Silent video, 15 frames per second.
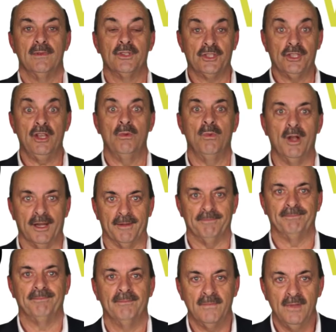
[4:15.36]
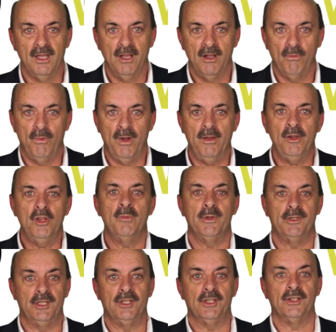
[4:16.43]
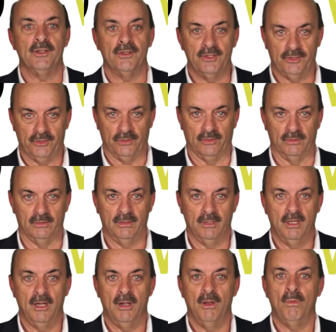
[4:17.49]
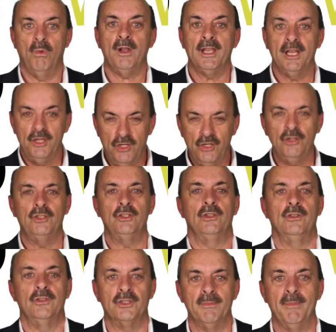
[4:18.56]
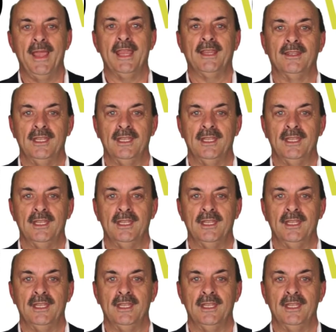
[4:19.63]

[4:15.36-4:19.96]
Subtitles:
So what? Where are you positioned on the tool? What can you do to make